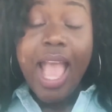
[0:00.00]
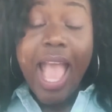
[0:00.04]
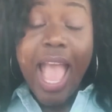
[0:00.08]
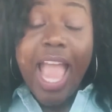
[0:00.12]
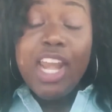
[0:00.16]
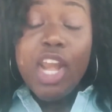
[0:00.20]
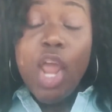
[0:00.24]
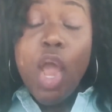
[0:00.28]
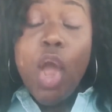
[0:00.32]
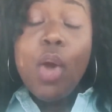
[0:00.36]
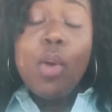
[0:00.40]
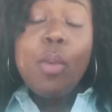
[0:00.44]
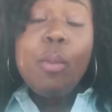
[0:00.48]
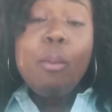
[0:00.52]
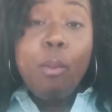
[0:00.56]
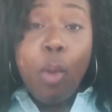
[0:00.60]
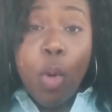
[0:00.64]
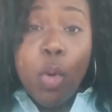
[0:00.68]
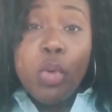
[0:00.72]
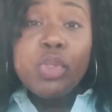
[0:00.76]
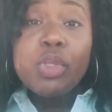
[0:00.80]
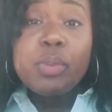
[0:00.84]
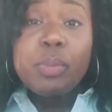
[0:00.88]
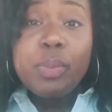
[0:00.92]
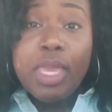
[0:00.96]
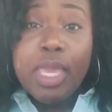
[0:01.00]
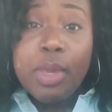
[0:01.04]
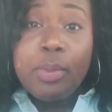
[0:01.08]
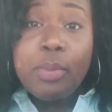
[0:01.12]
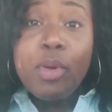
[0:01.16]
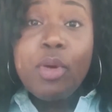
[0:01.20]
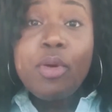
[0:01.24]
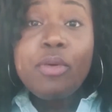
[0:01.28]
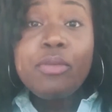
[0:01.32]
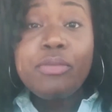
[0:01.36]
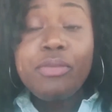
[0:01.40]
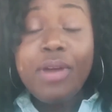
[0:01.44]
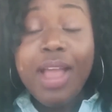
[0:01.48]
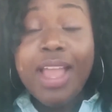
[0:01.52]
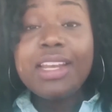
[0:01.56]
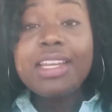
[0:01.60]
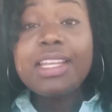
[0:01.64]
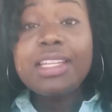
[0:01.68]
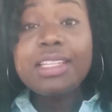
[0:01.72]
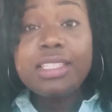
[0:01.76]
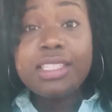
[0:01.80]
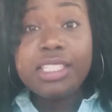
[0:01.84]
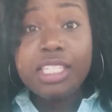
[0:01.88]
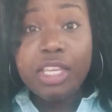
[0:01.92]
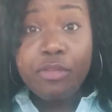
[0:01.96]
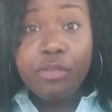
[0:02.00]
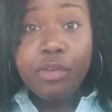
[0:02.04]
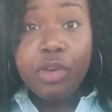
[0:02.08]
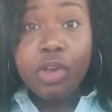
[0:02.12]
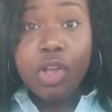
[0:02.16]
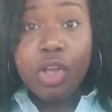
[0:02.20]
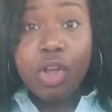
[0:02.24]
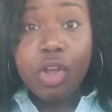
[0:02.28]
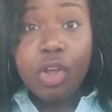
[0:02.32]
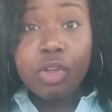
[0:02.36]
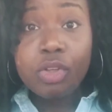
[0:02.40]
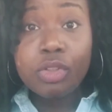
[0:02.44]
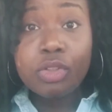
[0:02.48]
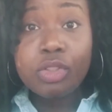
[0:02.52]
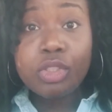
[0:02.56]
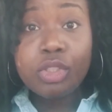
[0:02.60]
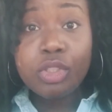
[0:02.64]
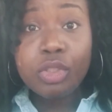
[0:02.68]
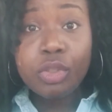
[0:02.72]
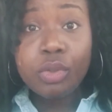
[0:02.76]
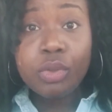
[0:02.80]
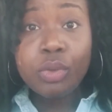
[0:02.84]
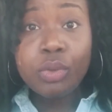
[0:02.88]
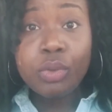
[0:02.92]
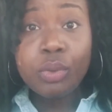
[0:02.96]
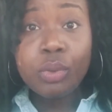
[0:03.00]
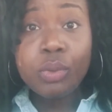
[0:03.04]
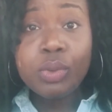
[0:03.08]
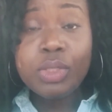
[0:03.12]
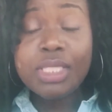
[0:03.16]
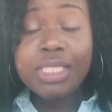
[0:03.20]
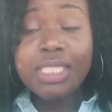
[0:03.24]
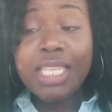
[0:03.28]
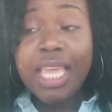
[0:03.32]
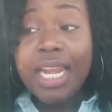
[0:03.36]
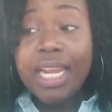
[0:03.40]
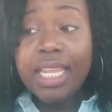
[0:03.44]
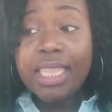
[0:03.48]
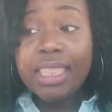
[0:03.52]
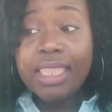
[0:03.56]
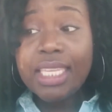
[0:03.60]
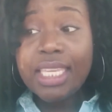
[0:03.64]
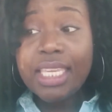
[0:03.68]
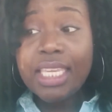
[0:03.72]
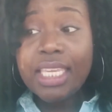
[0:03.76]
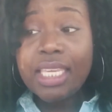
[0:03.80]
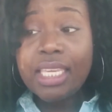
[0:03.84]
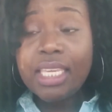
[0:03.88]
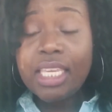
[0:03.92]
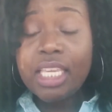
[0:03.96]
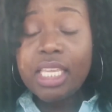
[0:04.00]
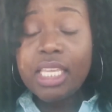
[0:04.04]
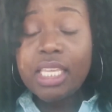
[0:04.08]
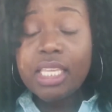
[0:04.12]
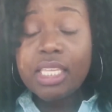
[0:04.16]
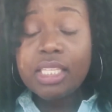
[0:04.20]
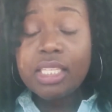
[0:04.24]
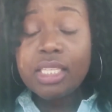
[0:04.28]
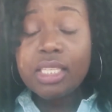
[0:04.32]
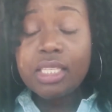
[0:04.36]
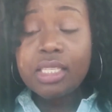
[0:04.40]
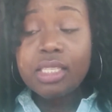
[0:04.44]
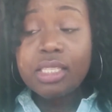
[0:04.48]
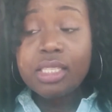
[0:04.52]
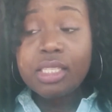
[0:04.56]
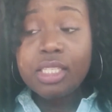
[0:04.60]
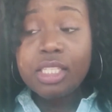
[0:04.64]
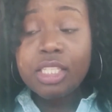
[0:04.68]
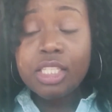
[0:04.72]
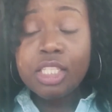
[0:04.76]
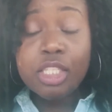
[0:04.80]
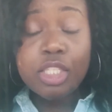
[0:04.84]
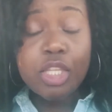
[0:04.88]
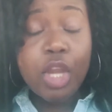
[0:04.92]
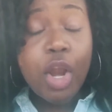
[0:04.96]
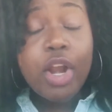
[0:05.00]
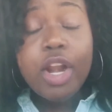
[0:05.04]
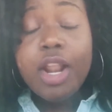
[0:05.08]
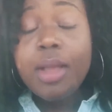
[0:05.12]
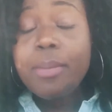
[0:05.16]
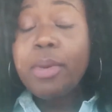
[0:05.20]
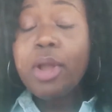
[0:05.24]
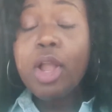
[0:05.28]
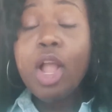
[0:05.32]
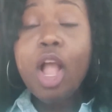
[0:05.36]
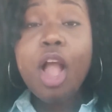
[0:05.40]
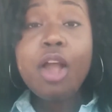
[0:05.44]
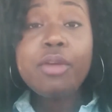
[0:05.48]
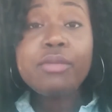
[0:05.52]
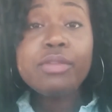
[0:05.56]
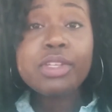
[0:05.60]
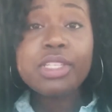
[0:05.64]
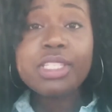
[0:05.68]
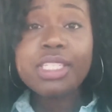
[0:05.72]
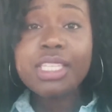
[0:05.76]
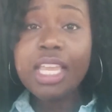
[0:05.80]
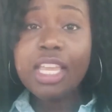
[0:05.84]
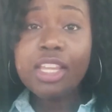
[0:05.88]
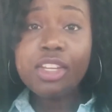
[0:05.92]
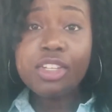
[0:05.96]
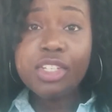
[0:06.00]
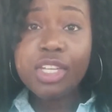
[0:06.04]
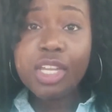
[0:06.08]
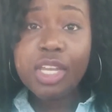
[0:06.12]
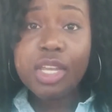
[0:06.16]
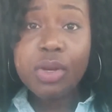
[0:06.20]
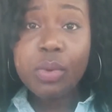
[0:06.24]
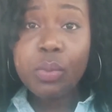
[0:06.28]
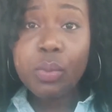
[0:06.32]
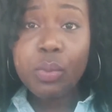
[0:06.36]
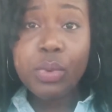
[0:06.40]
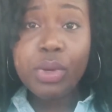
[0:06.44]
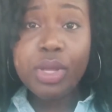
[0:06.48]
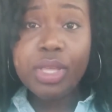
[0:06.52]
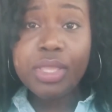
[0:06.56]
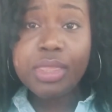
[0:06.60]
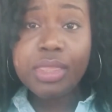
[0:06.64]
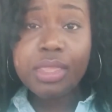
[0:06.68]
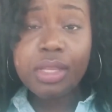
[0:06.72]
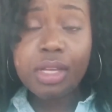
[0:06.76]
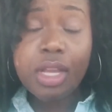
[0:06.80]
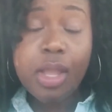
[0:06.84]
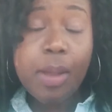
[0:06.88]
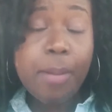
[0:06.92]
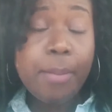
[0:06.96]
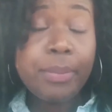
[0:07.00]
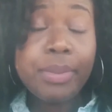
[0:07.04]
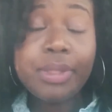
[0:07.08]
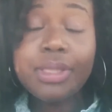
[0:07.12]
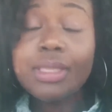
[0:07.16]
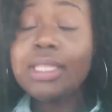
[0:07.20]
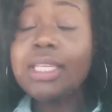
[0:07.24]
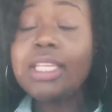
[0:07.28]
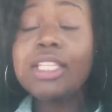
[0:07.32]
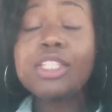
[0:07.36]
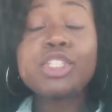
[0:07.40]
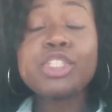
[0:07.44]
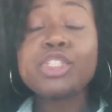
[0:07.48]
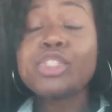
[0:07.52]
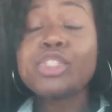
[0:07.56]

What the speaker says: I know most people find it difficult to suddenly start up a conversation with a complete